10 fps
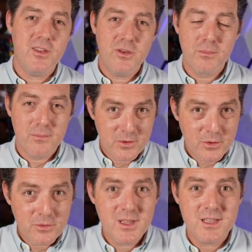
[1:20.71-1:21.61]
you
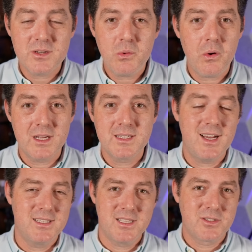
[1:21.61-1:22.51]
do need to
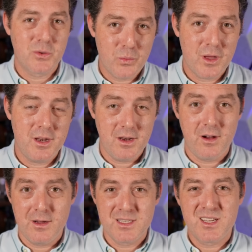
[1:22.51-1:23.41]
quantize it to run it
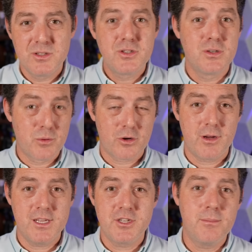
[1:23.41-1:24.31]
on consumer
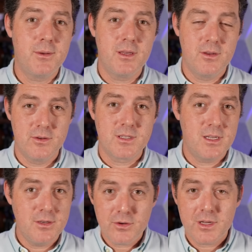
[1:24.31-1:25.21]
grade GPUs.
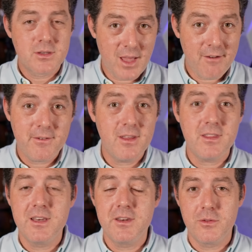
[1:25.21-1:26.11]
And you could
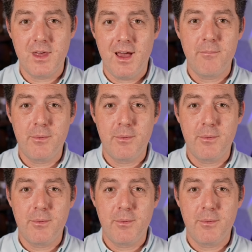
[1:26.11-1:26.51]
definitely do that.